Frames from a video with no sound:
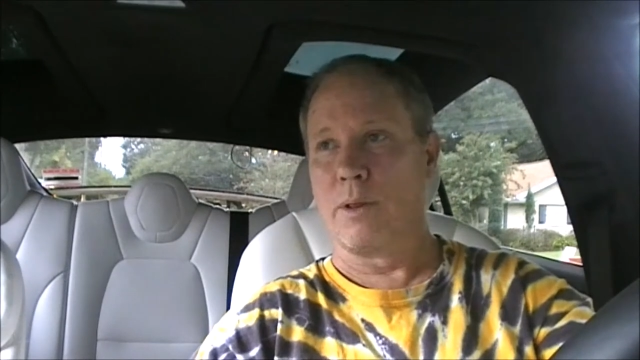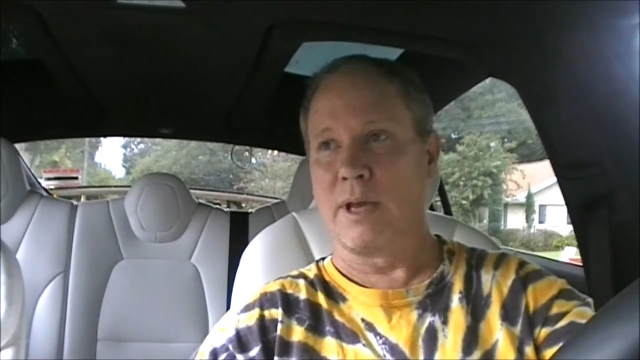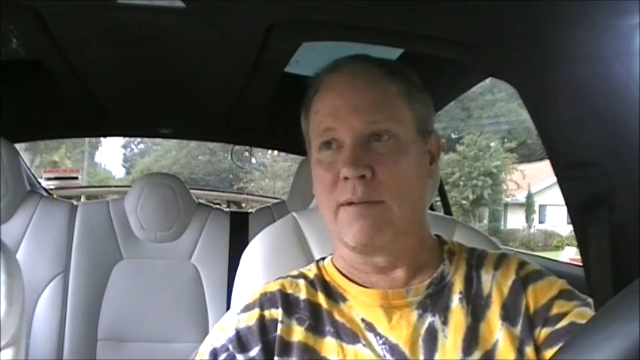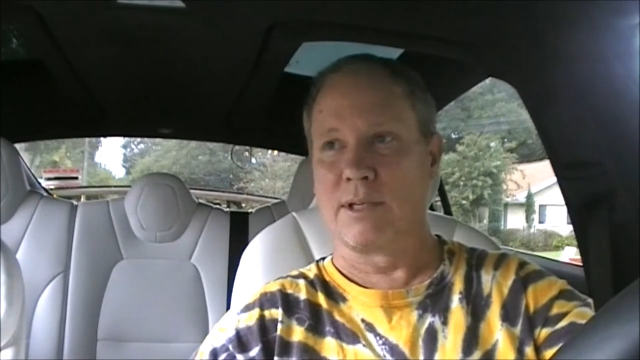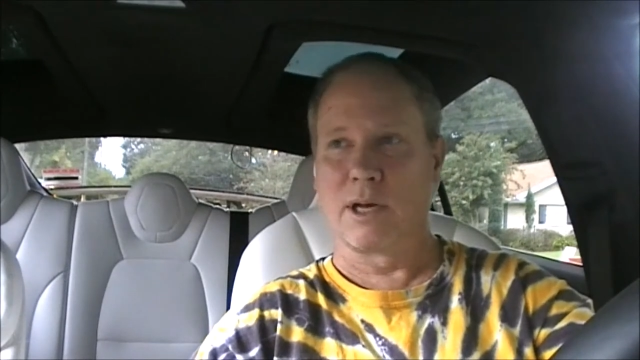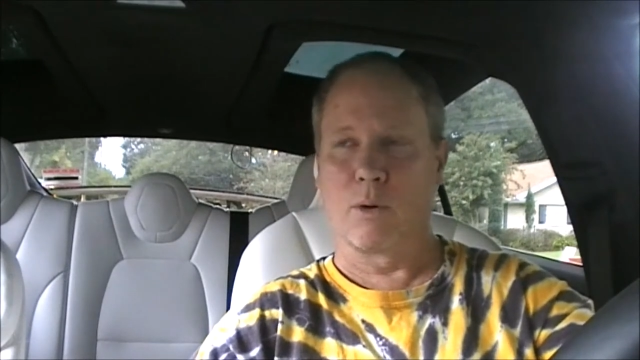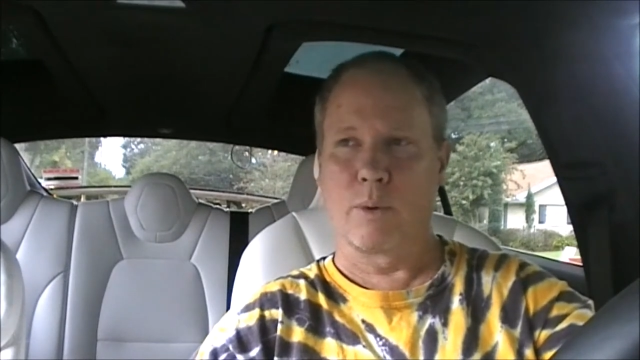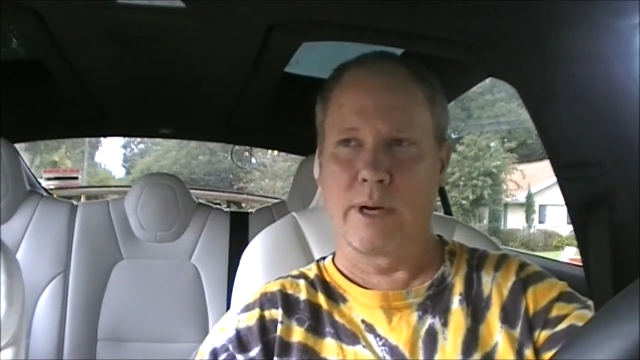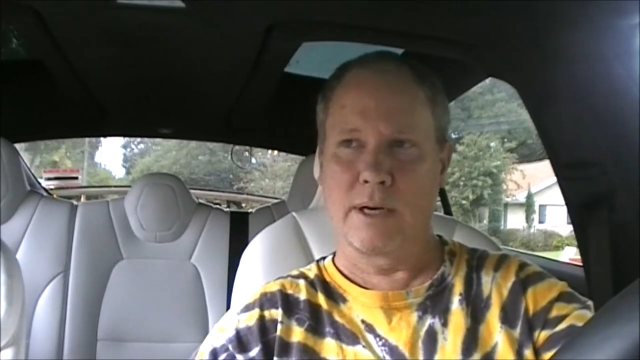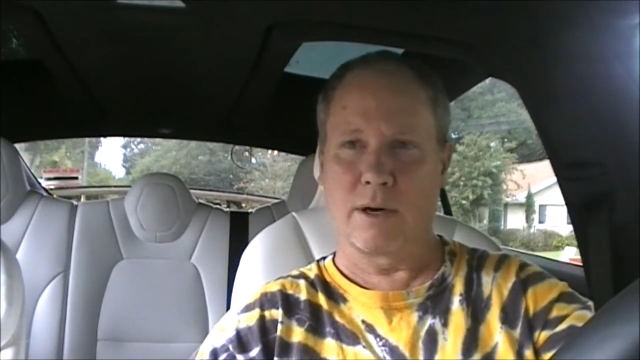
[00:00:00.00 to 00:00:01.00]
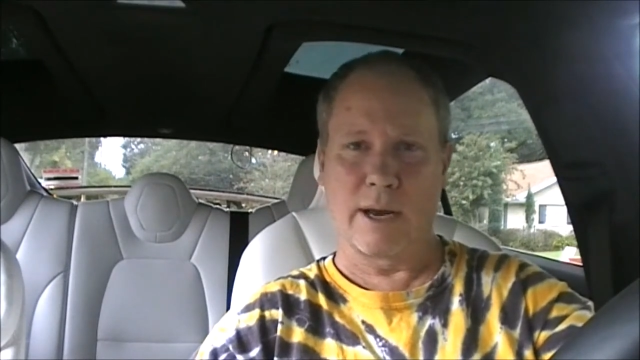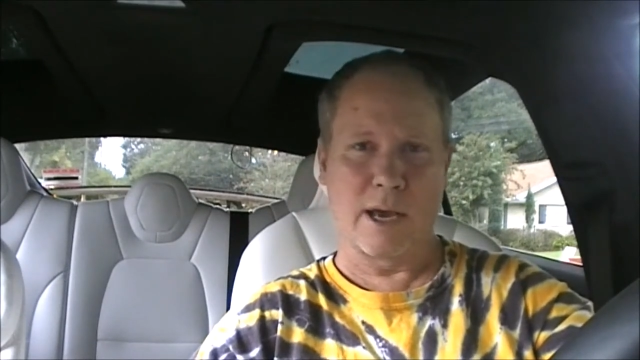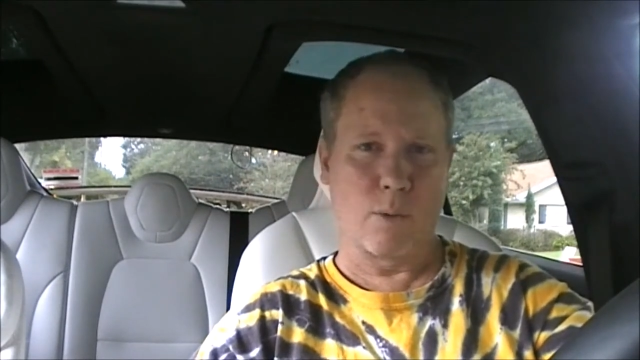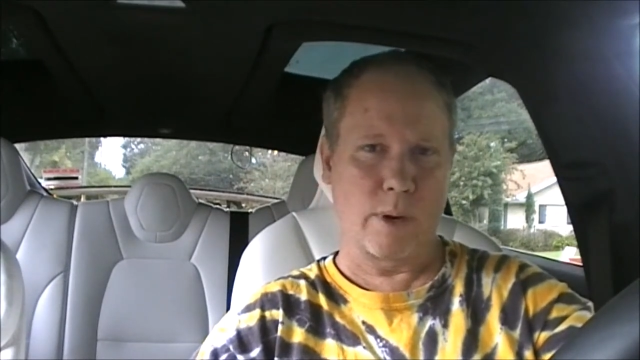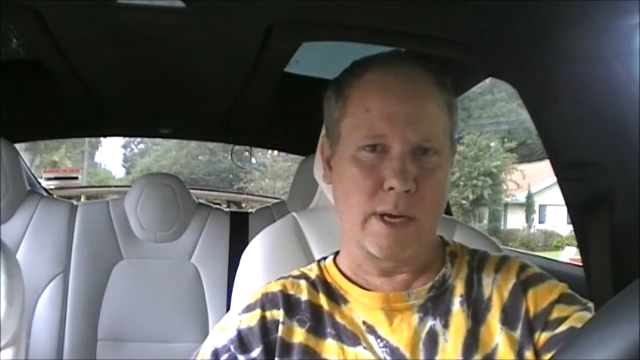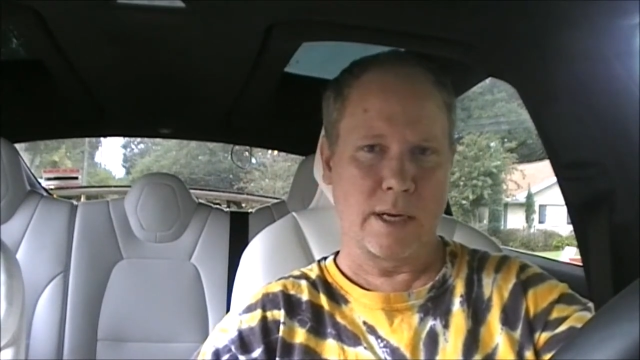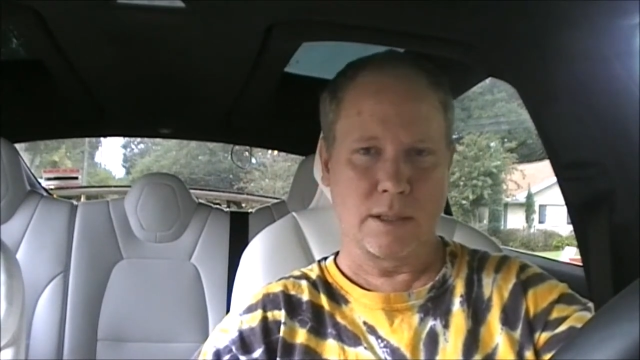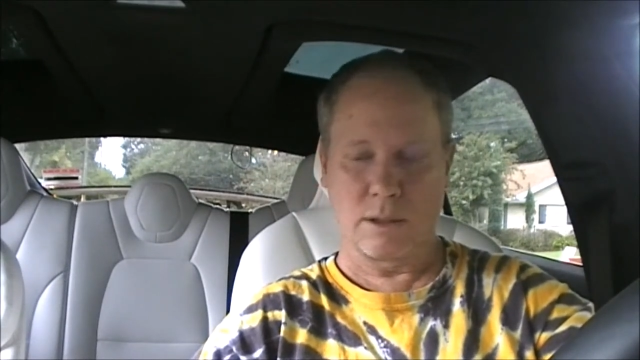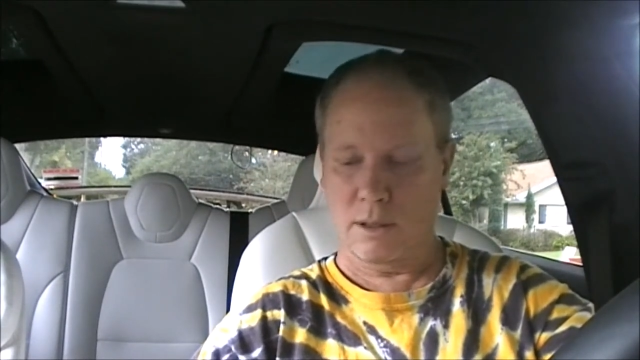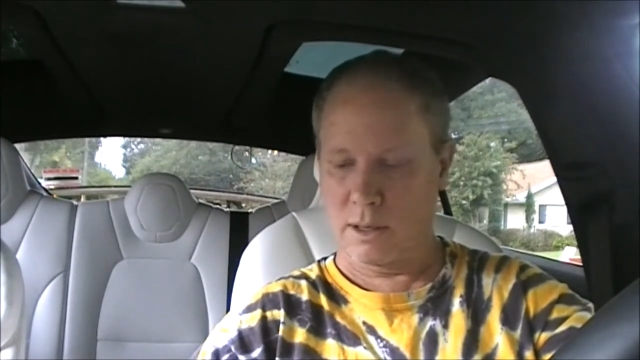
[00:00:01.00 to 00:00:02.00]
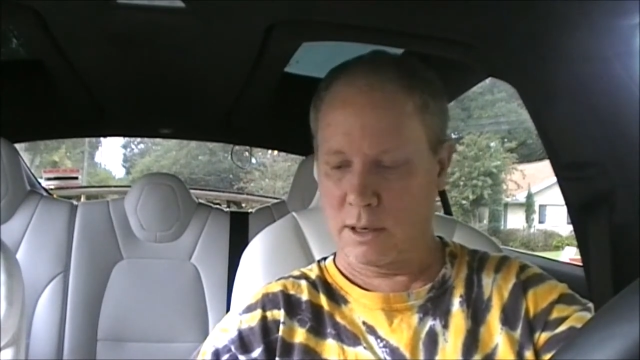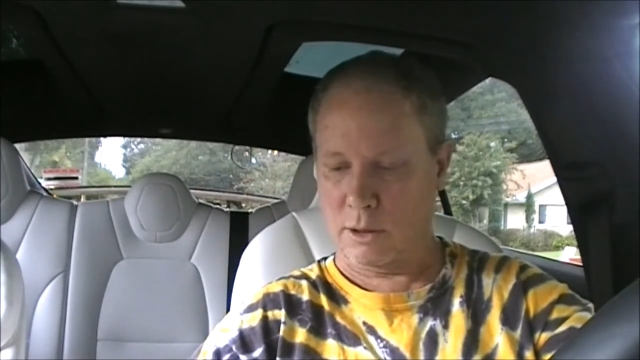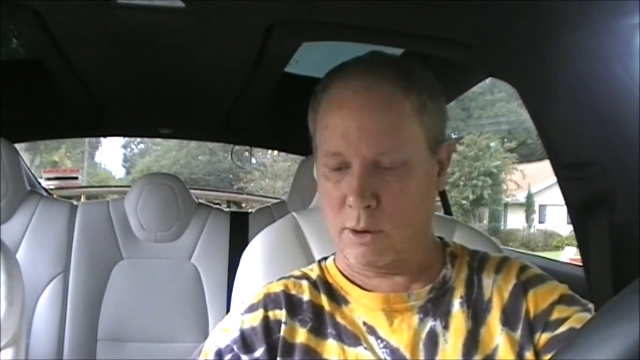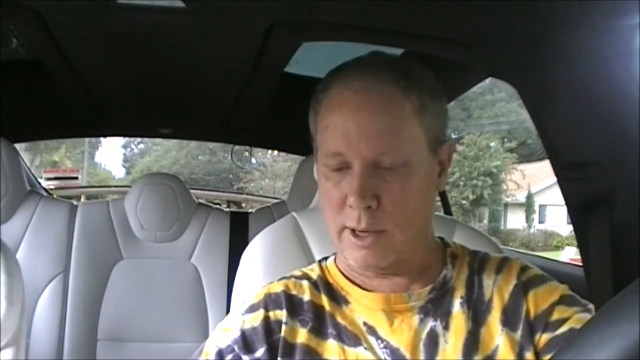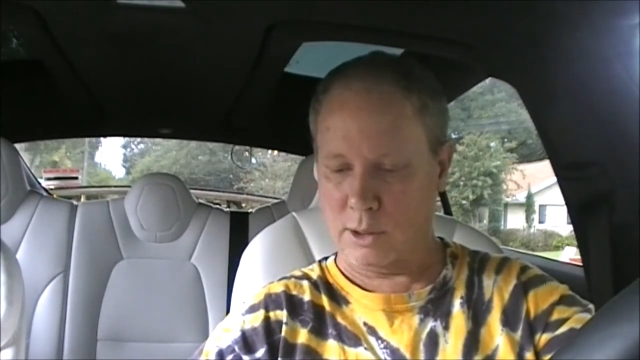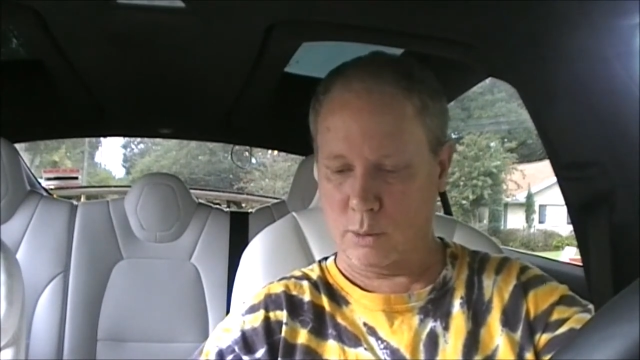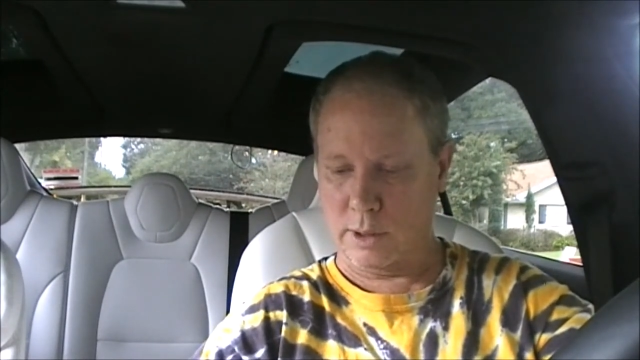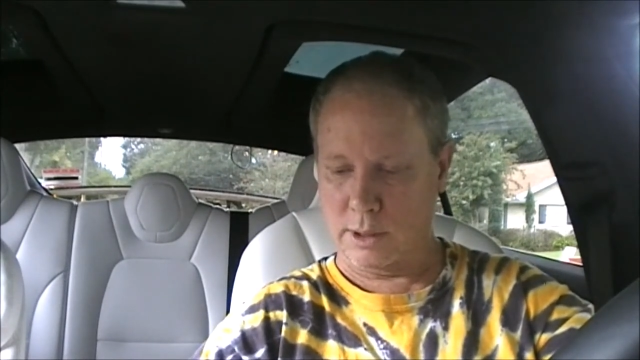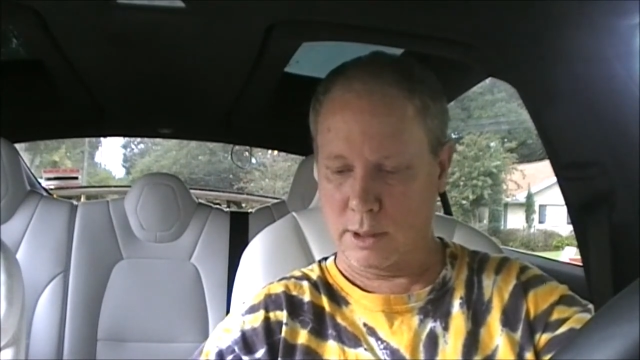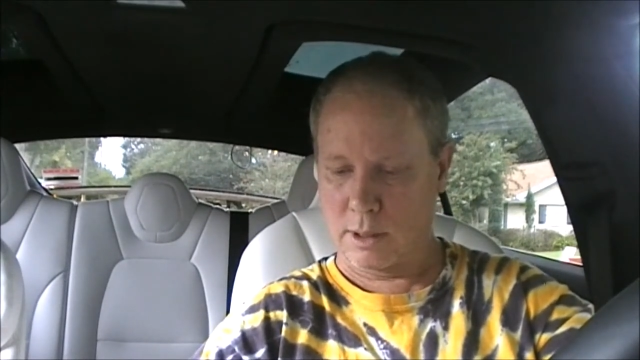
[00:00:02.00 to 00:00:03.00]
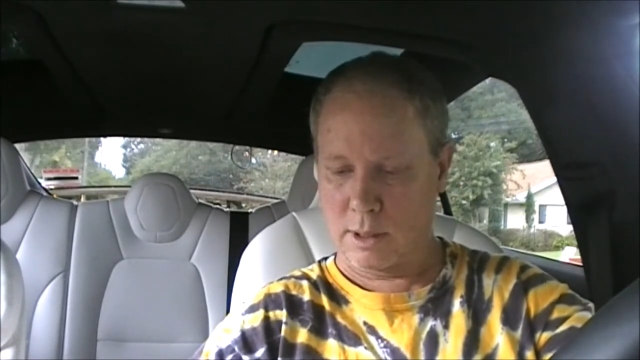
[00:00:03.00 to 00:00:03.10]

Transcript: you have a tailwind or headwind or a crosswind.